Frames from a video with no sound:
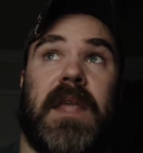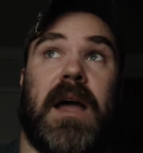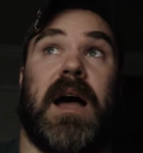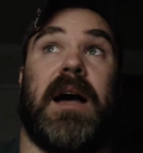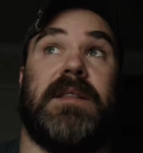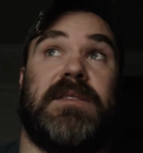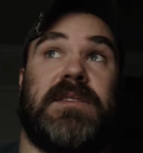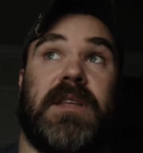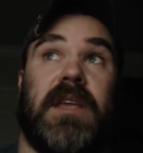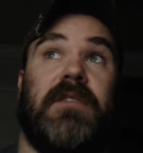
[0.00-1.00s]
on
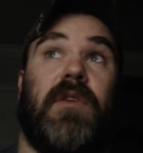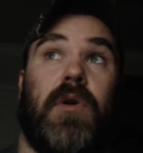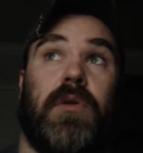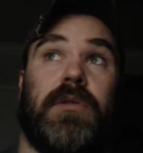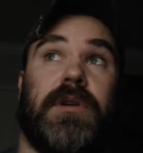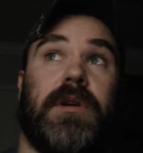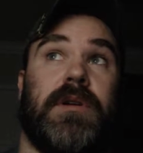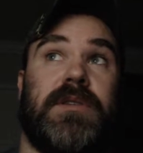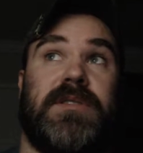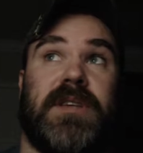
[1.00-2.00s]

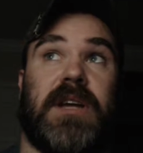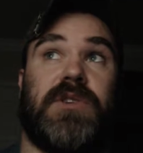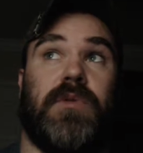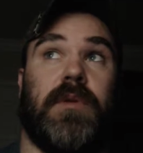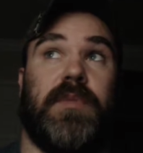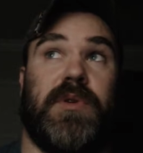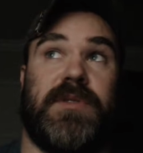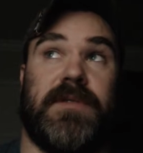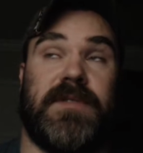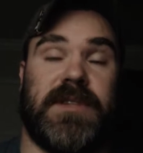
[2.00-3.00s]
slaveholders' sexual
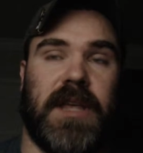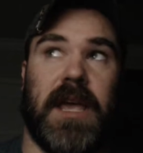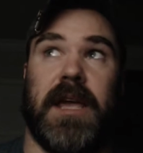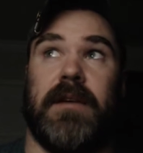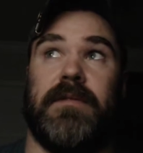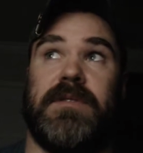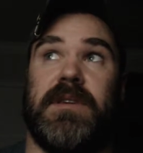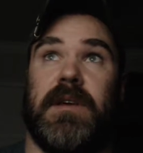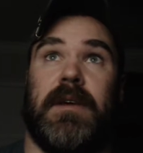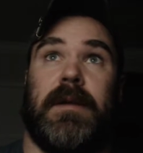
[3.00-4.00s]
abuse of
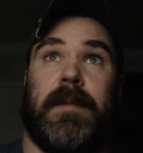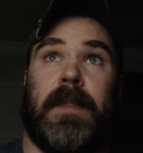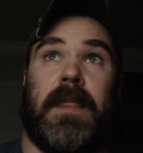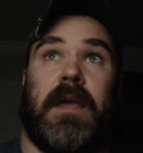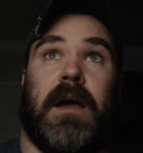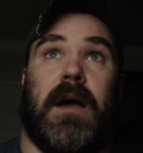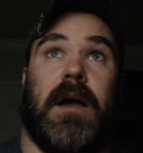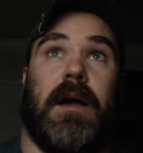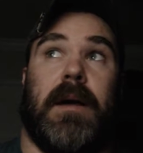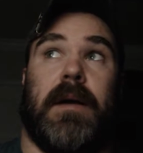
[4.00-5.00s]
slaves,
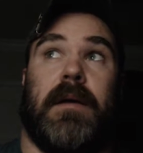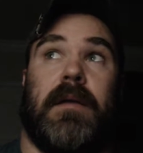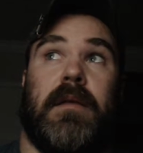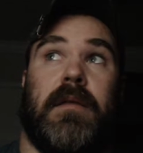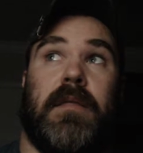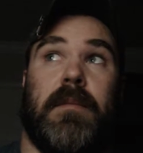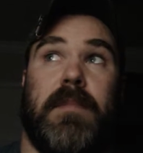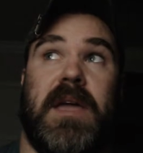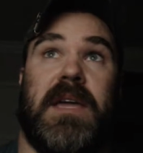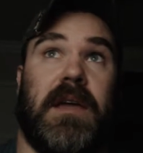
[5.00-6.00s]
uh, the
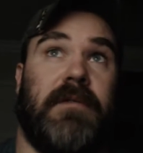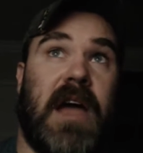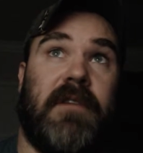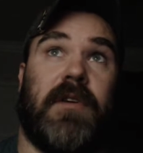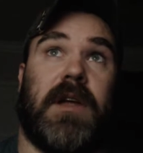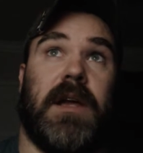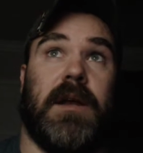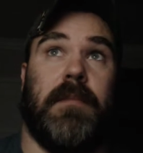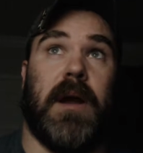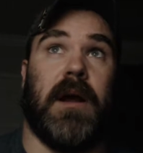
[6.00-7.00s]
Making of
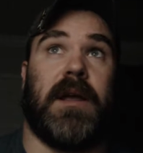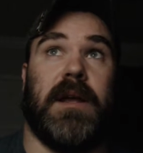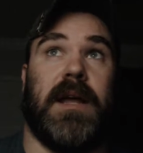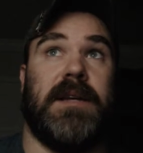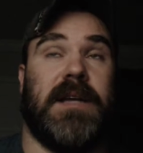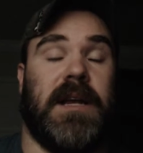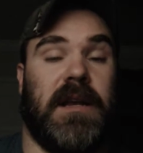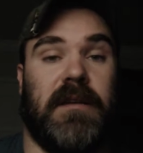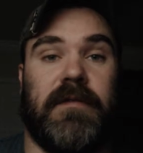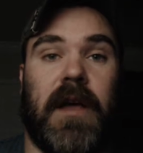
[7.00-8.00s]
African American
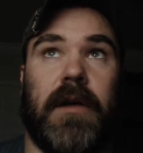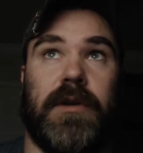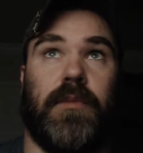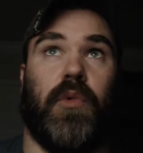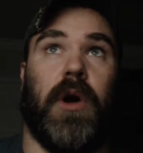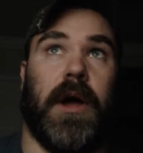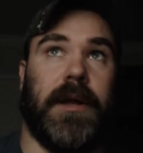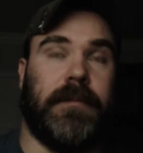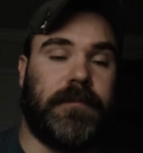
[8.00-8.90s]
Identity, Volume 1,